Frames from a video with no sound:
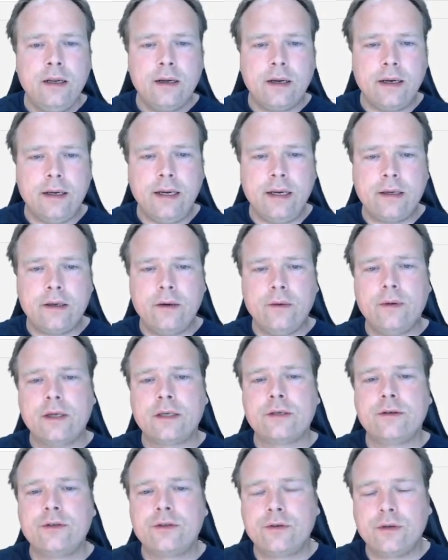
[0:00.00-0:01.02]
I need the
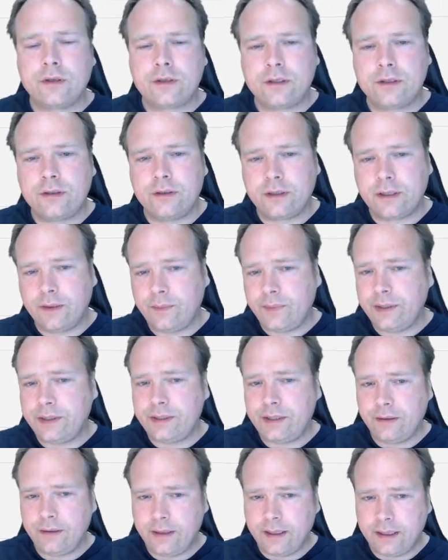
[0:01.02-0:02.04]
no-args constructor so it can be
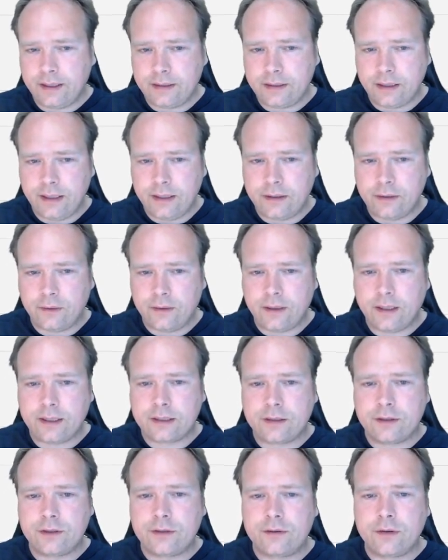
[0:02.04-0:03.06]
serialized. I need the
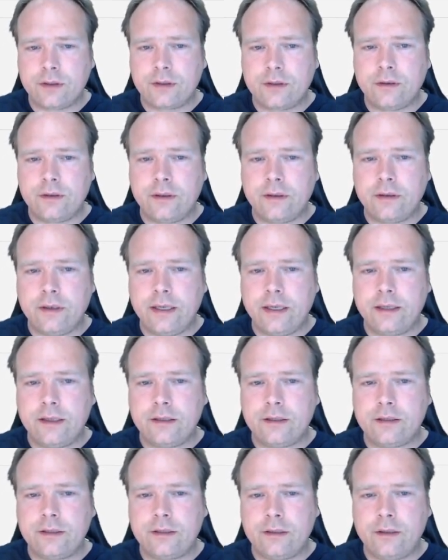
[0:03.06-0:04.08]
all-args constructor, or
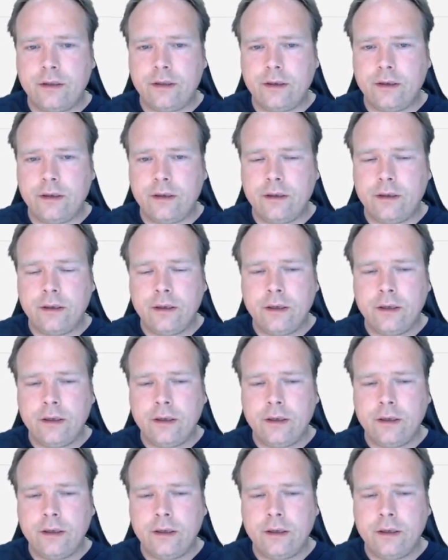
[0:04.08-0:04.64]
else the